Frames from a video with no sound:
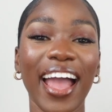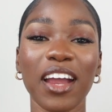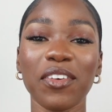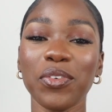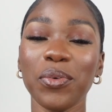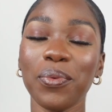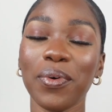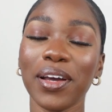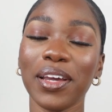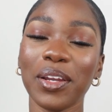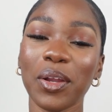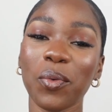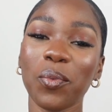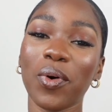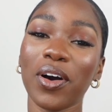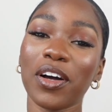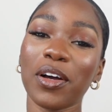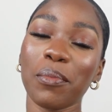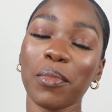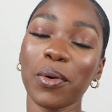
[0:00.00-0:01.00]
everyone,
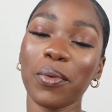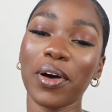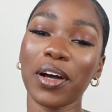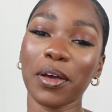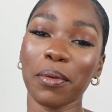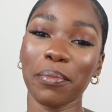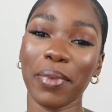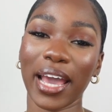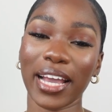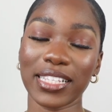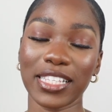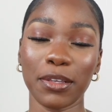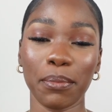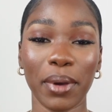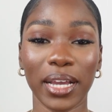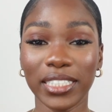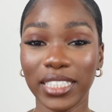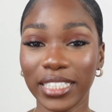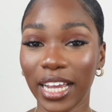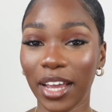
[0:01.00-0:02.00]
welcome back to
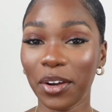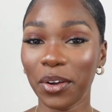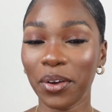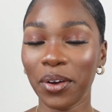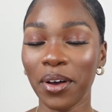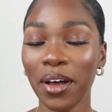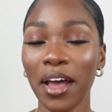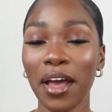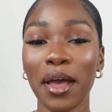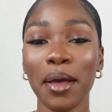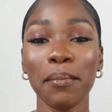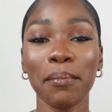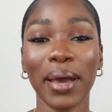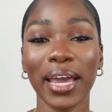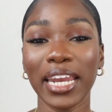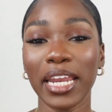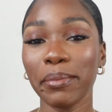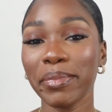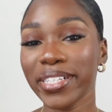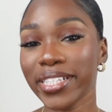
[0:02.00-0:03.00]
my channel. My
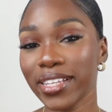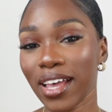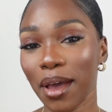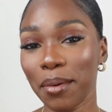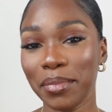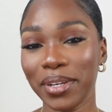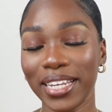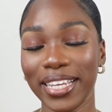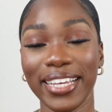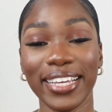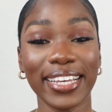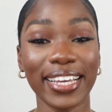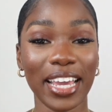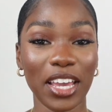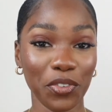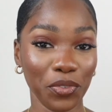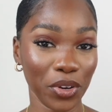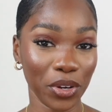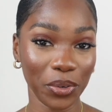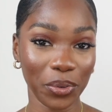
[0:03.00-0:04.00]
name is Dominique.
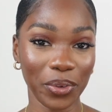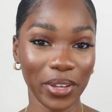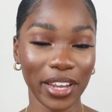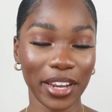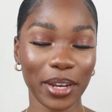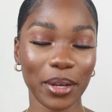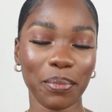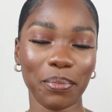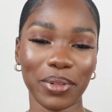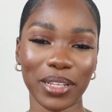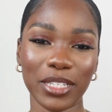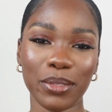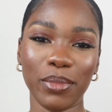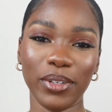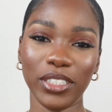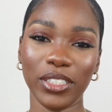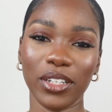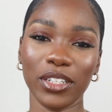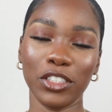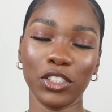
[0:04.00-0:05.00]
If you're new here, please make
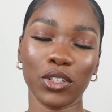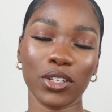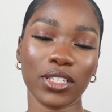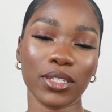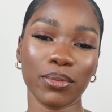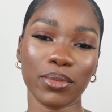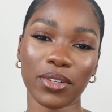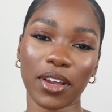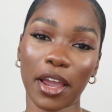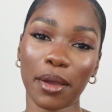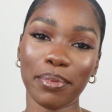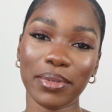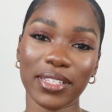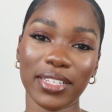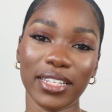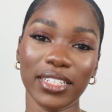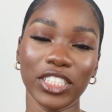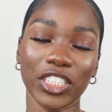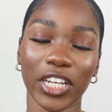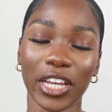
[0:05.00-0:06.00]
sure that you are subscribing to
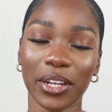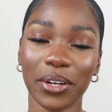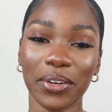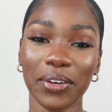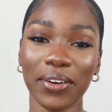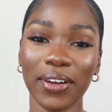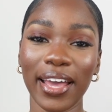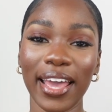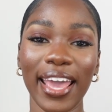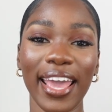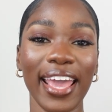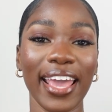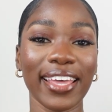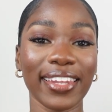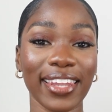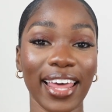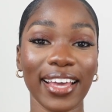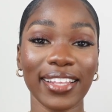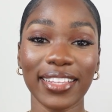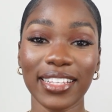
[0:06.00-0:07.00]
this channel and
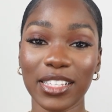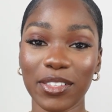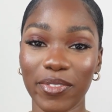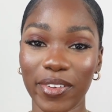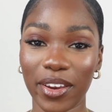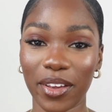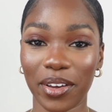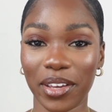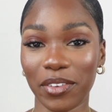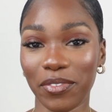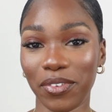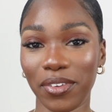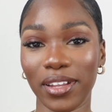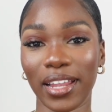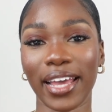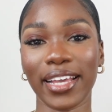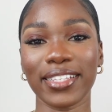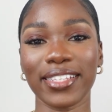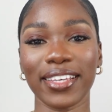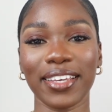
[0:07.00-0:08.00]
like this video if you
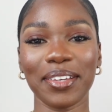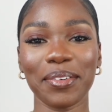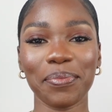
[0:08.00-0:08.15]
liked it.